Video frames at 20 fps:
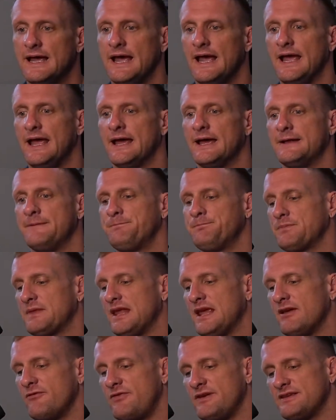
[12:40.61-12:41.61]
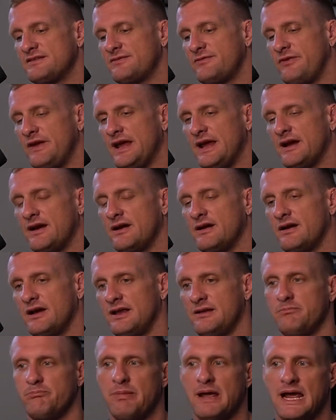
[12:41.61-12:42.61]
And if it's fair
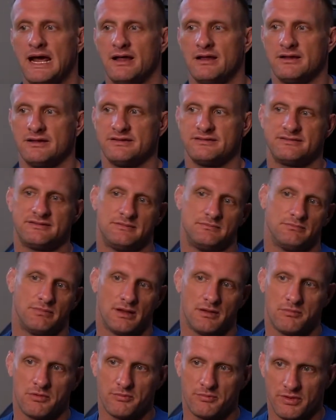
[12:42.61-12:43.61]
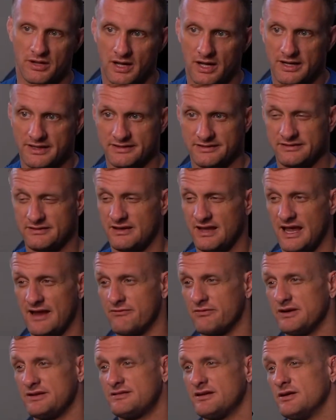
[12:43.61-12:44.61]
and balanced and blah, blah, blah, and
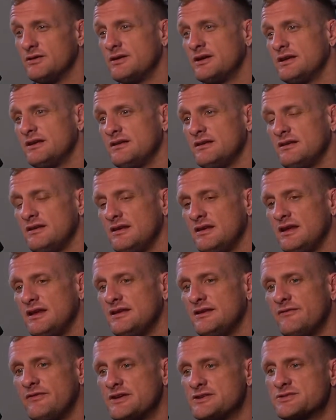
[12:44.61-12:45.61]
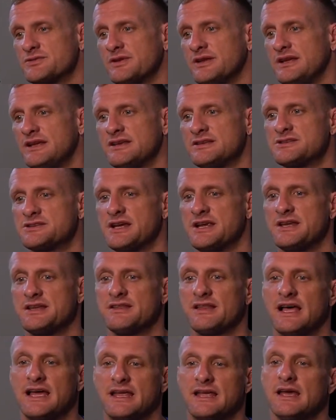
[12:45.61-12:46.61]
every token individually can change,
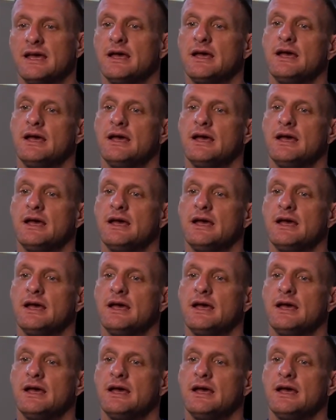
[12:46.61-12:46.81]
like,